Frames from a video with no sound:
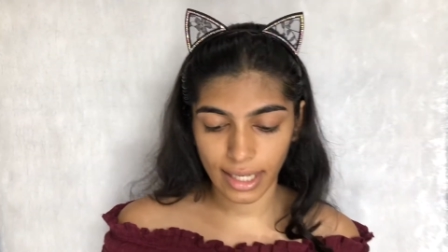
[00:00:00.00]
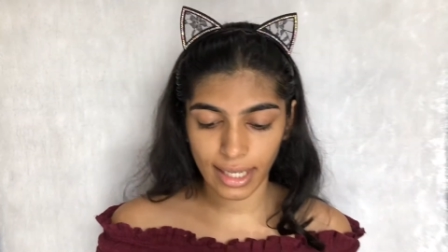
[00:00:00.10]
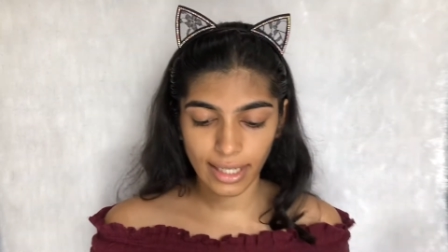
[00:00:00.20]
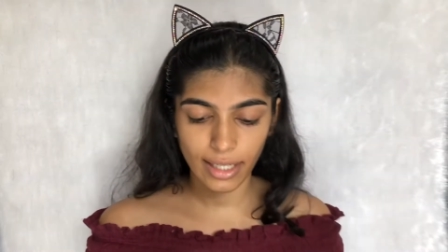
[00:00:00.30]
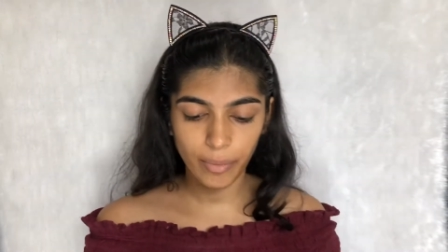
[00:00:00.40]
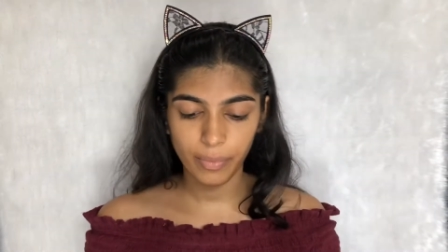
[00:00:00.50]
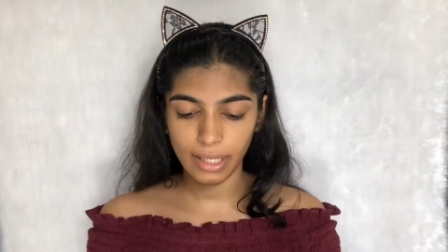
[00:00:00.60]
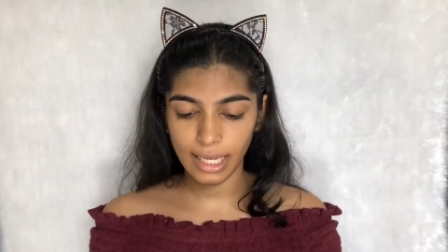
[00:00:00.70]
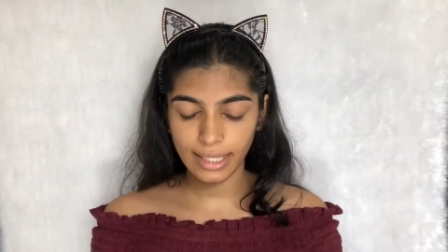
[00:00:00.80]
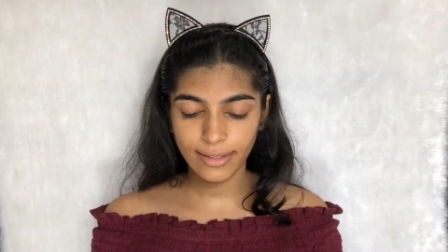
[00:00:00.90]
I'll
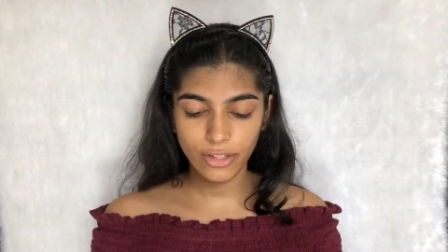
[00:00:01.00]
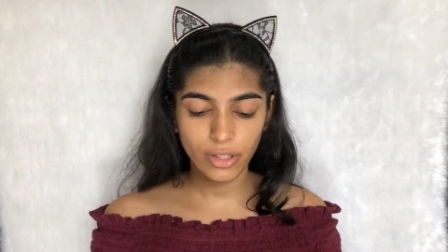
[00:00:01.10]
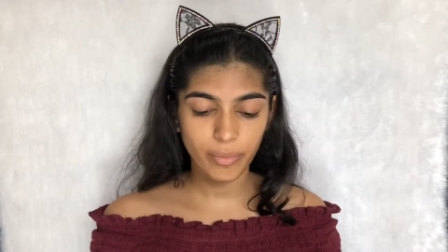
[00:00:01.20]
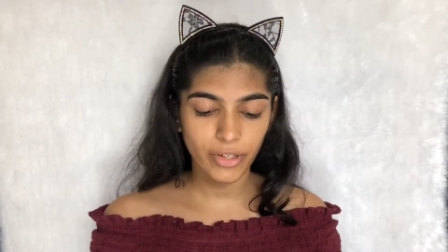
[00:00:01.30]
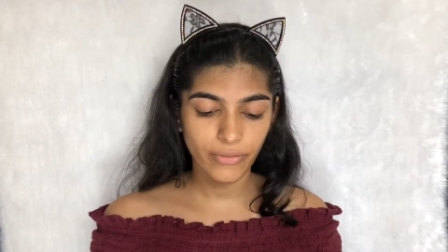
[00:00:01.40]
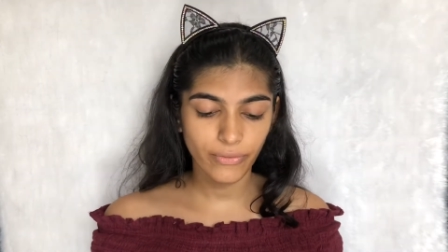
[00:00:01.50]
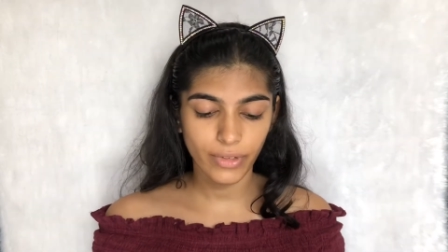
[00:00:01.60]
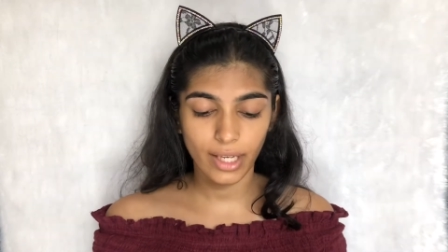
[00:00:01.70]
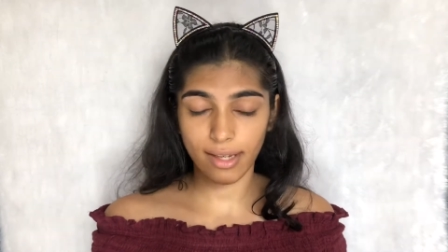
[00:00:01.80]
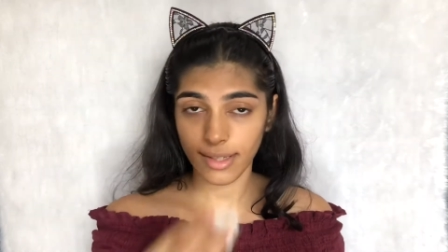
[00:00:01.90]
apply this on my
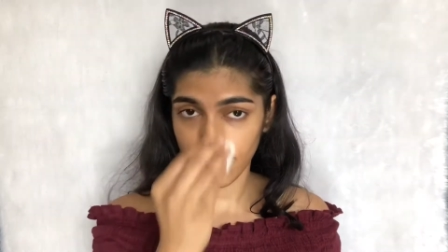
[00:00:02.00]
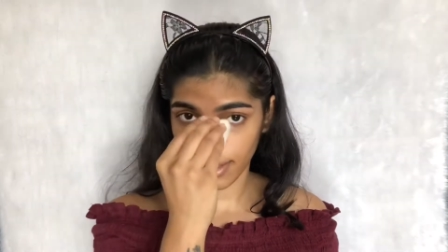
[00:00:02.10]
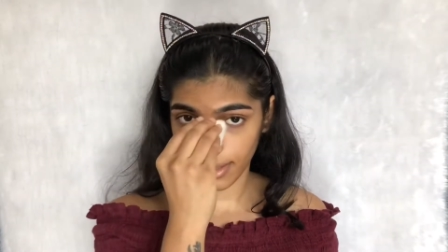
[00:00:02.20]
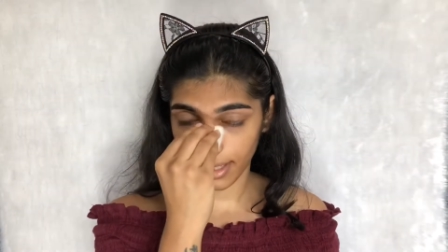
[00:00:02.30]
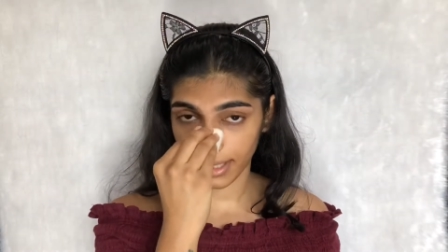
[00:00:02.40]
face,